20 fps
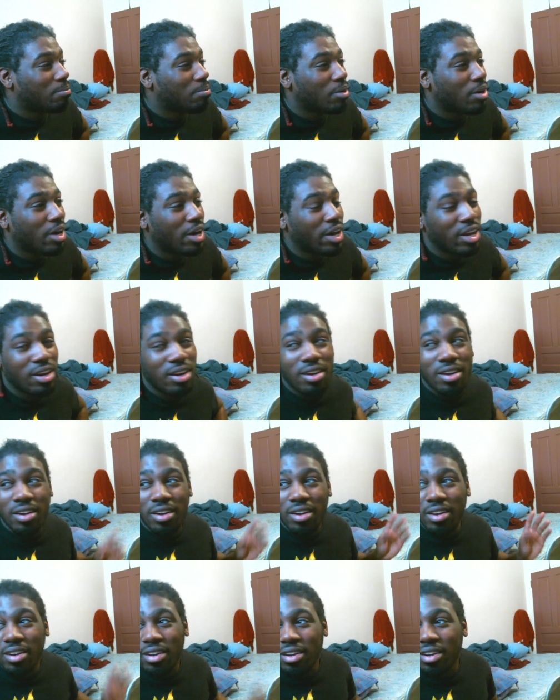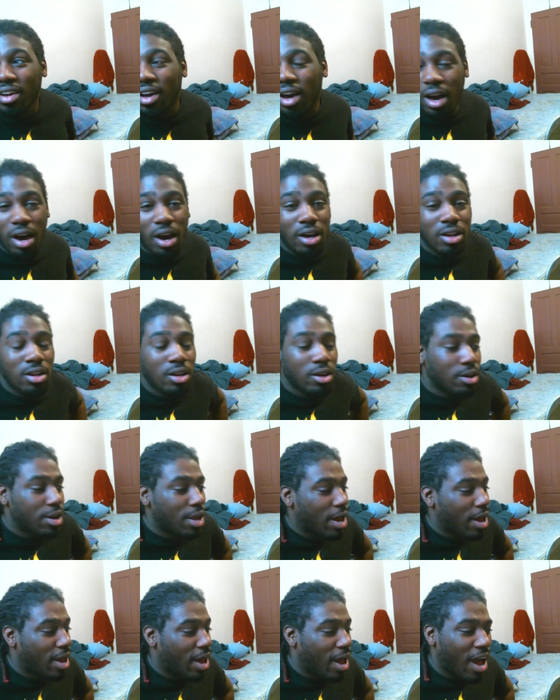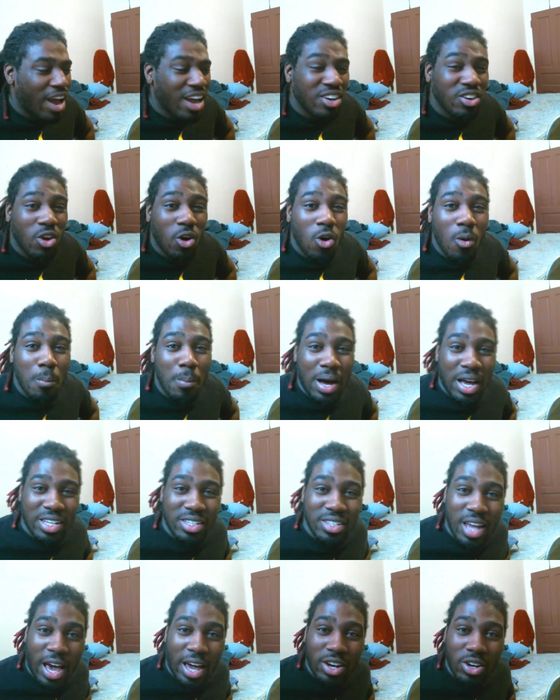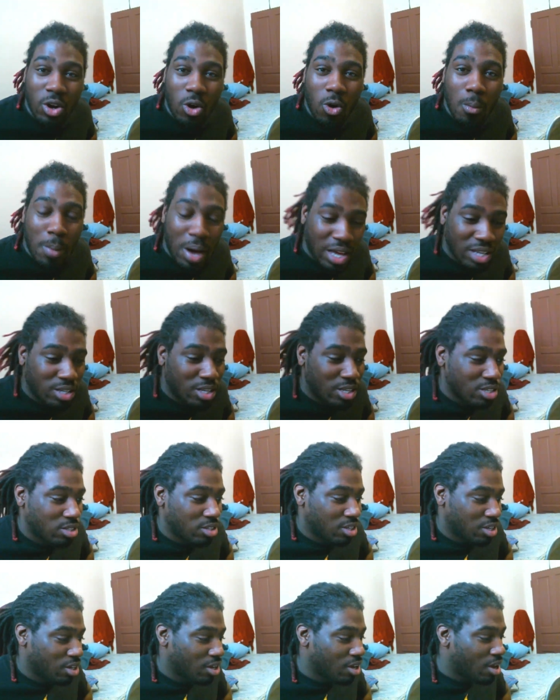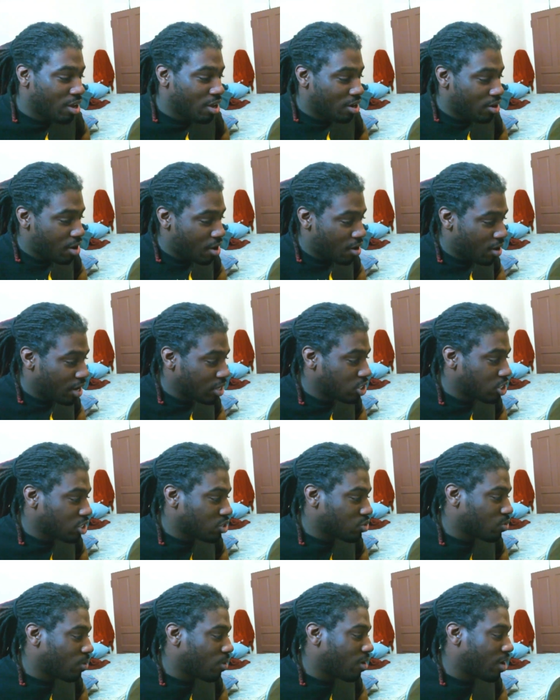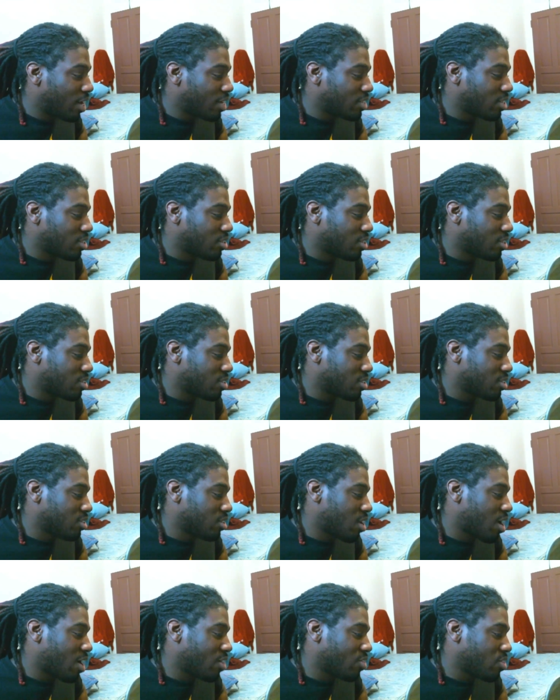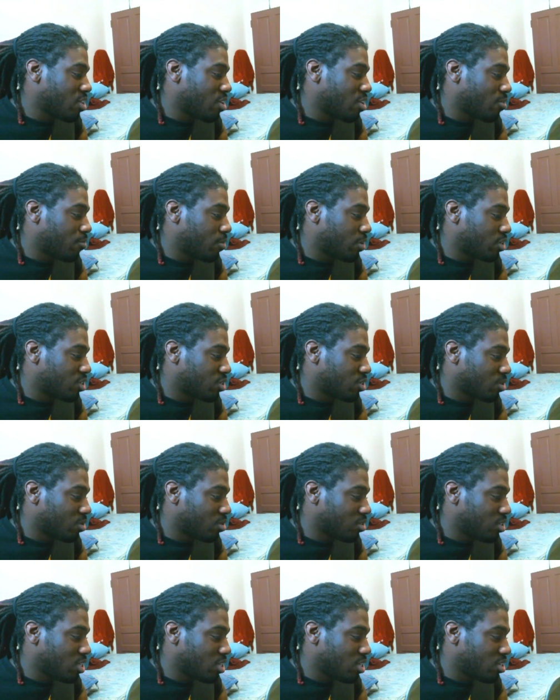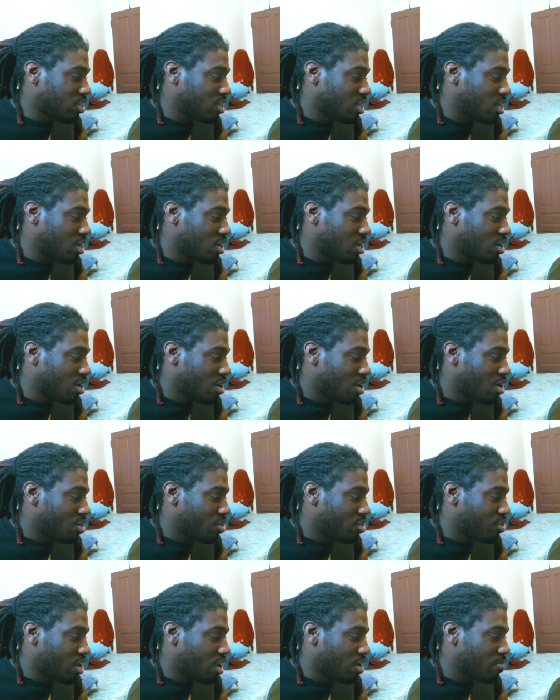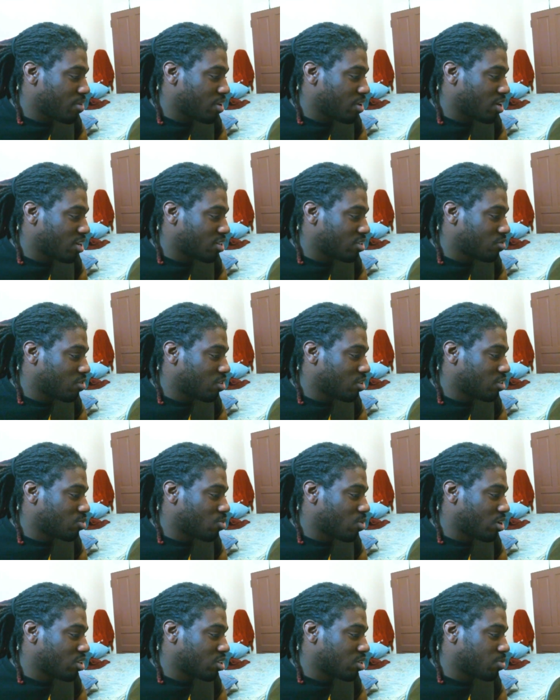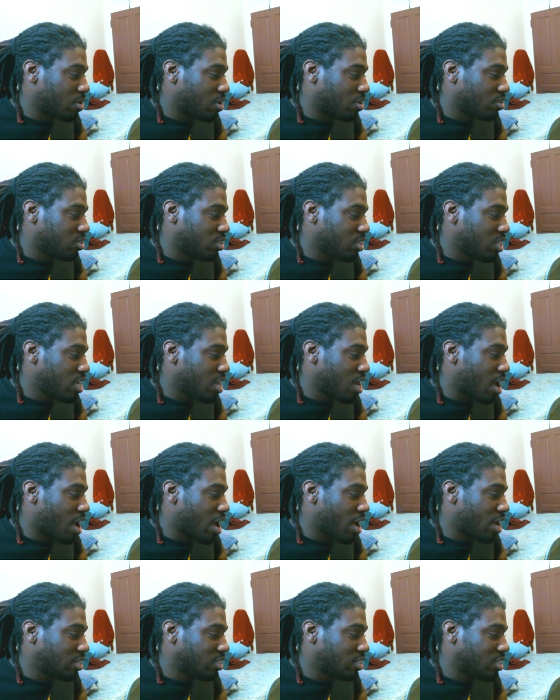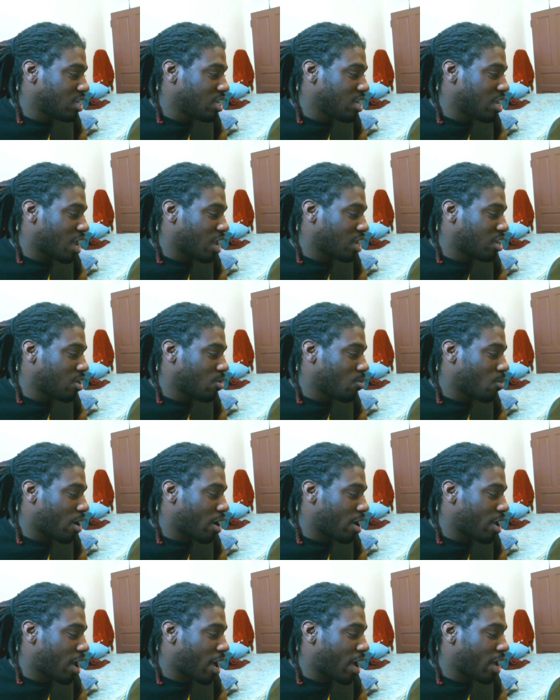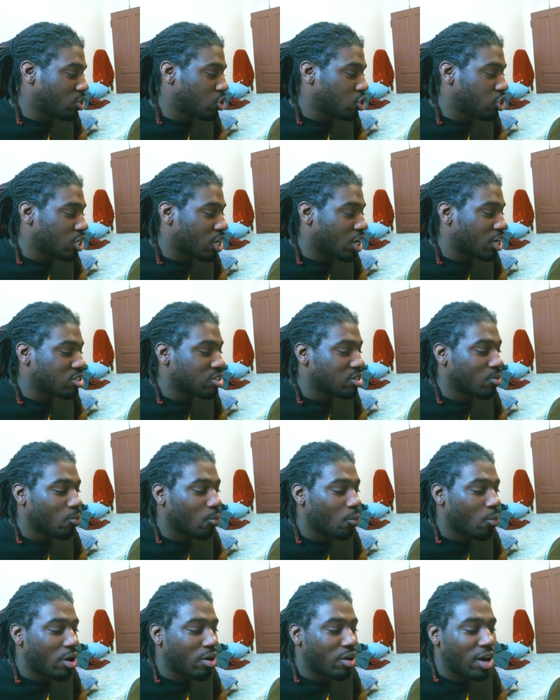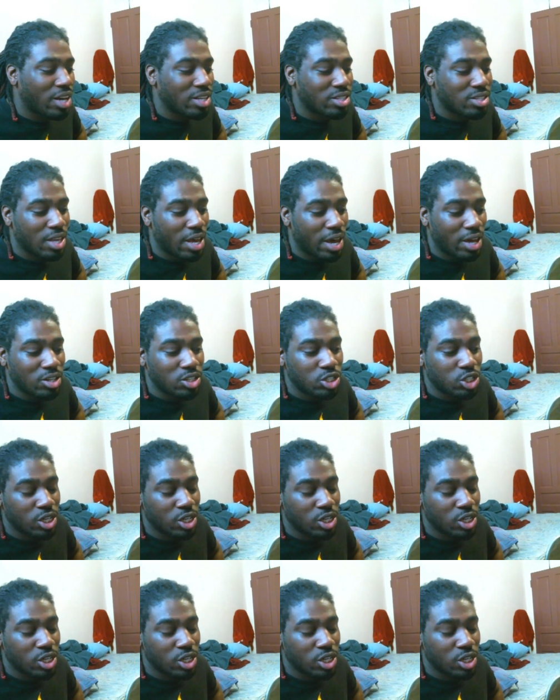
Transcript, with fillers: But other than that, I know by I know by Disney. Now I just realized that this is not the official Disney thing because this one is spelled D I Z N E Y. I just realized that shit.